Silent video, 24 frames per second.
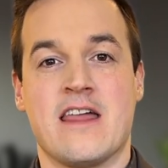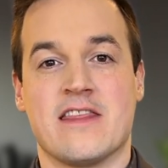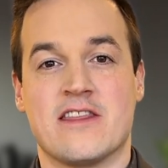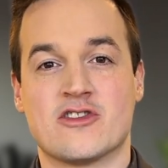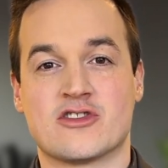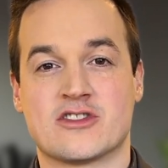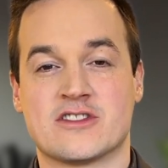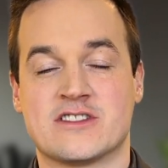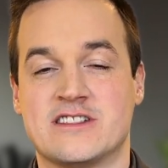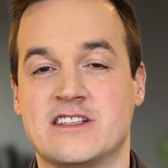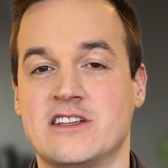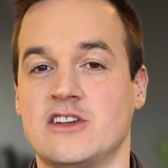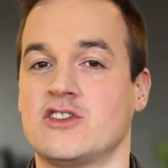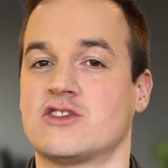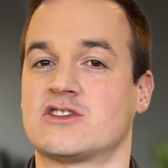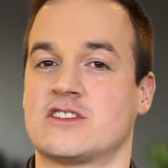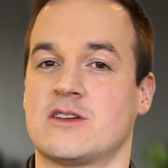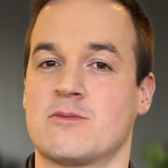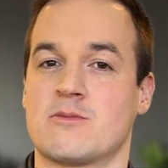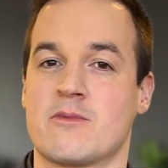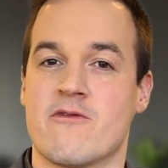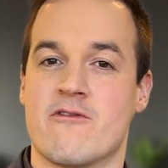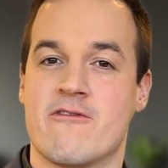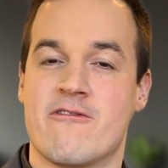there's still
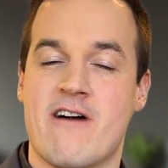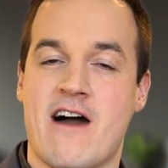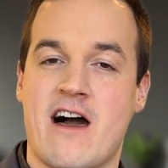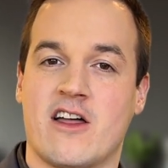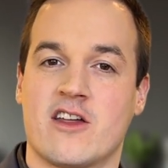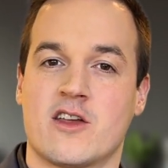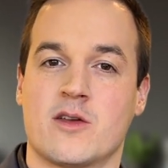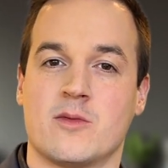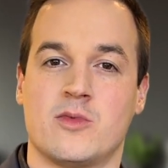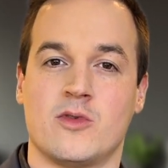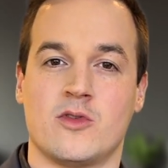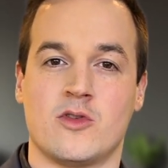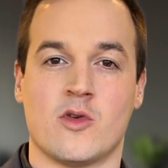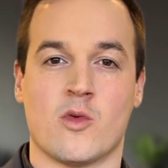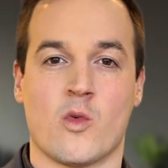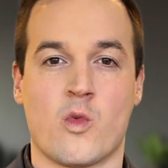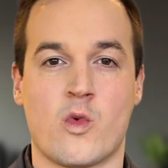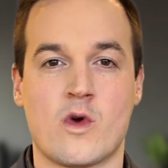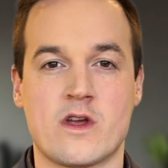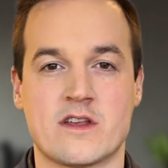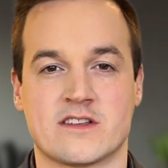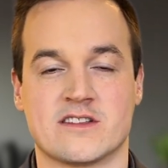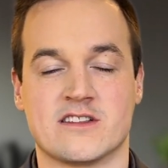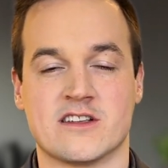some valuable
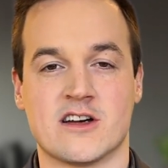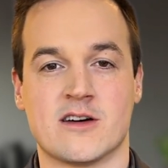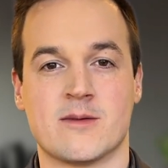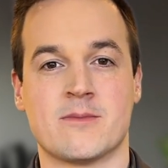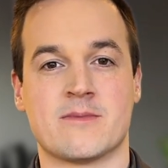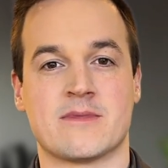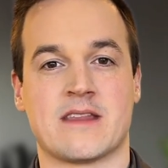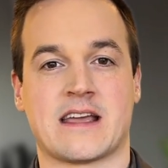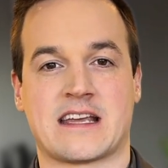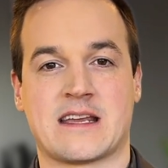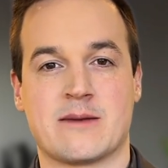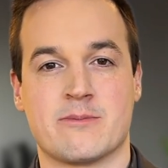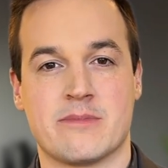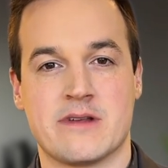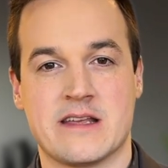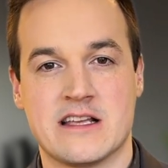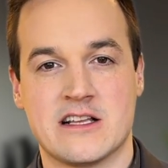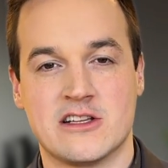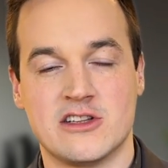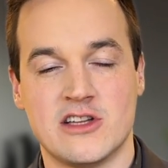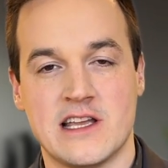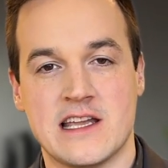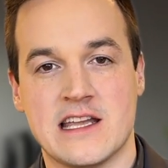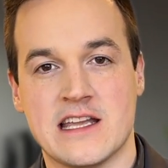wisdom that can be
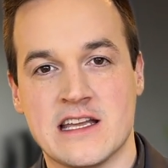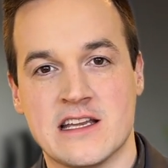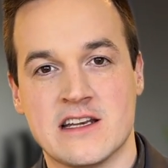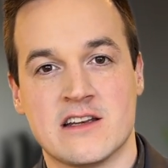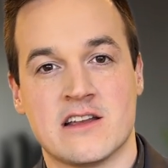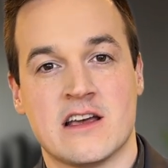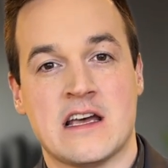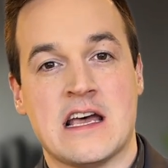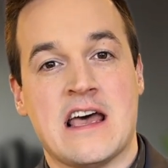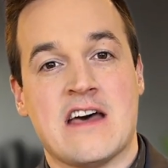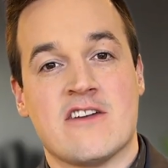gleaned